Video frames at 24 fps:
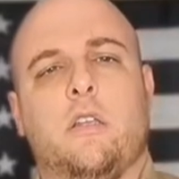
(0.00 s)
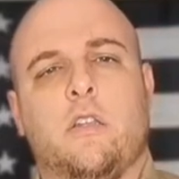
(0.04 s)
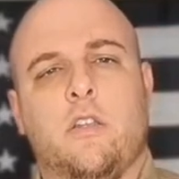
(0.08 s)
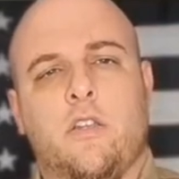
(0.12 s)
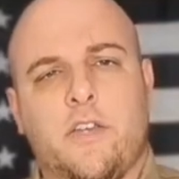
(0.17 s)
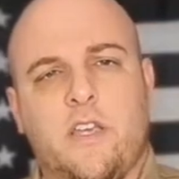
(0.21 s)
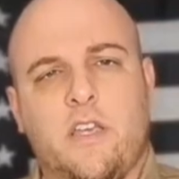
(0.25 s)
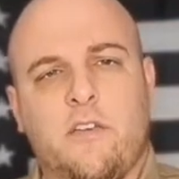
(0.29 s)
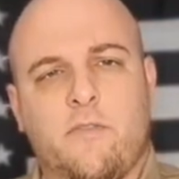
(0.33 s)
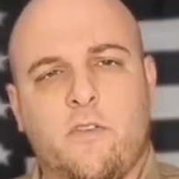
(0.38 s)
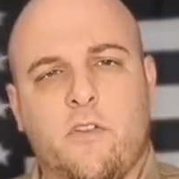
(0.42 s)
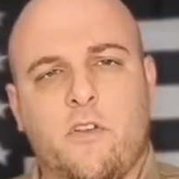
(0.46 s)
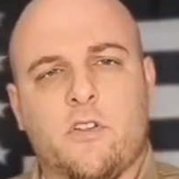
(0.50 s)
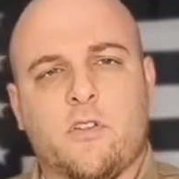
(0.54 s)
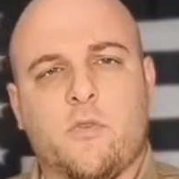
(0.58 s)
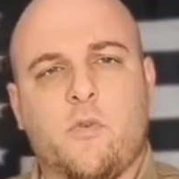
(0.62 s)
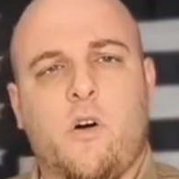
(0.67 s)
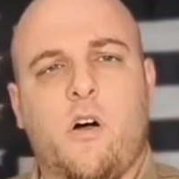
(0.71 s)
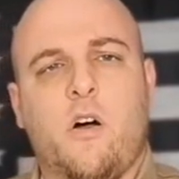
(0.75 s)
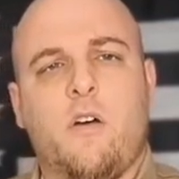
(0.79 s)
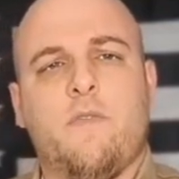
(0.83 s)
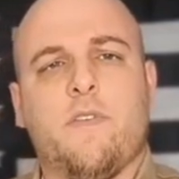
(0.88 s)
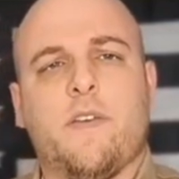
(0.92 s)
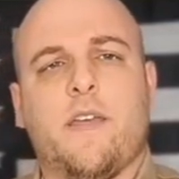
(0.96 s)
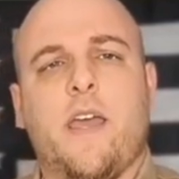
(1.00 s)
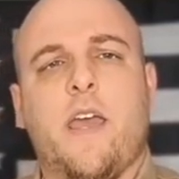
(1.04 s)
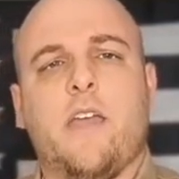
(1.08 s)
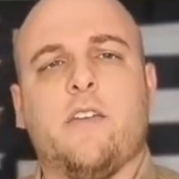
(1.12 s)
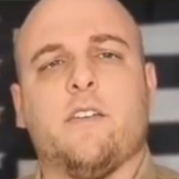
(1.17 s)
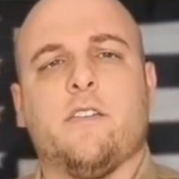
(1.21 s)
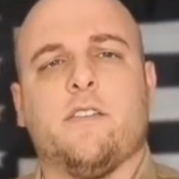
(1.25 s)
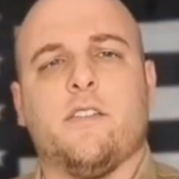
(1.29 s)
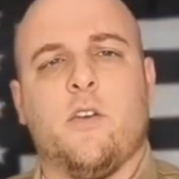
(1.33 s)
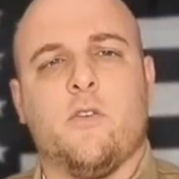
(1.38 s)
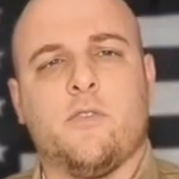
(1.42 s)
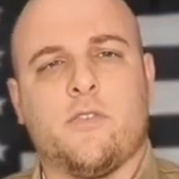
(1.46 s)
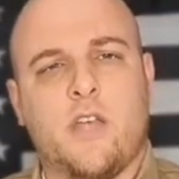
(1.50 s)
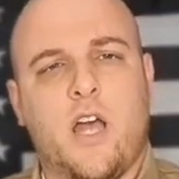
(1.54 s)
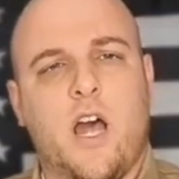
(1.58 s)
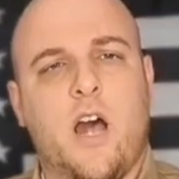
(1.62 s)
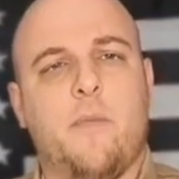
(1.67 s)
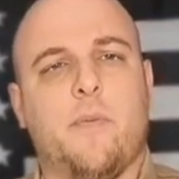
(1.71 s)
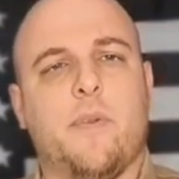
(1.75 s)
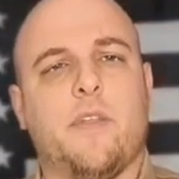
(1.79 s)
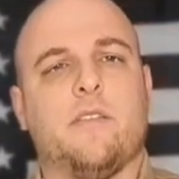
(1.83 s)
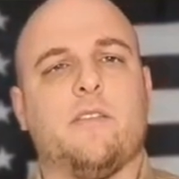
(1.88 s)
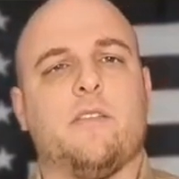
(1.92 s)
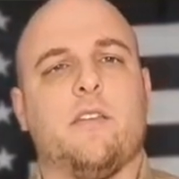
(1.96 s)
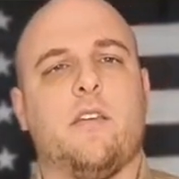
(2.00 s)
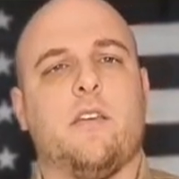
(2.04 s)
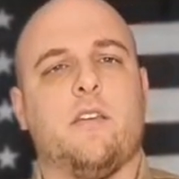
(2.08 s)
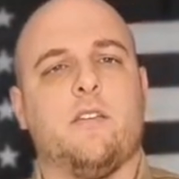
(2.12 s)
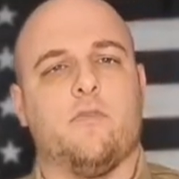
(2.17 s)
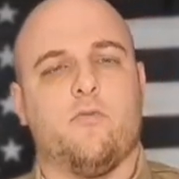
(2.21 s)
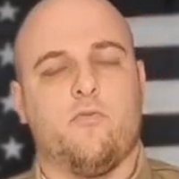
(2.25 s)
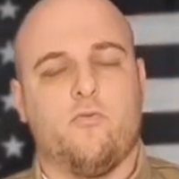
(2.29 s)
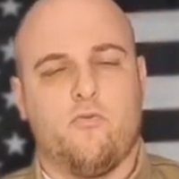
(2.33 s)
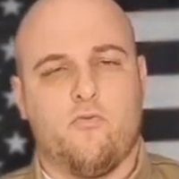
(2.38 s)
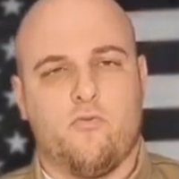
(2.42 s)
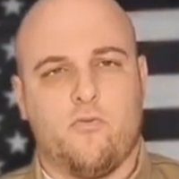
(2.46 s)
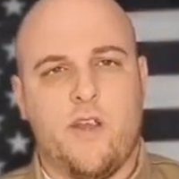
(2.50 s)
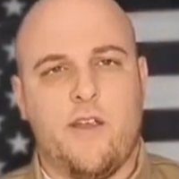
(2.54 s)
looking for those qualifications, those competencies,